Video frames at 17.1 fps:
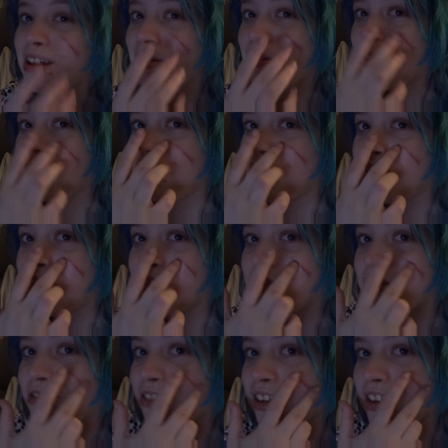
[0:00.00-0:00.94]
Hopefully, the
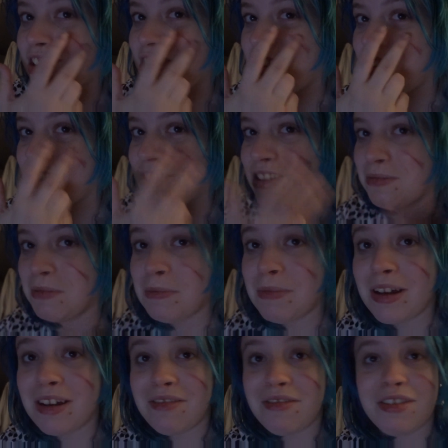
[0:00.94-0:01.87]
scratch will be
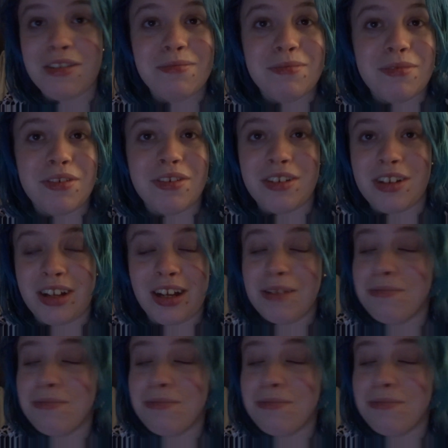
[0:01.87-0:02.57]
better in the morning.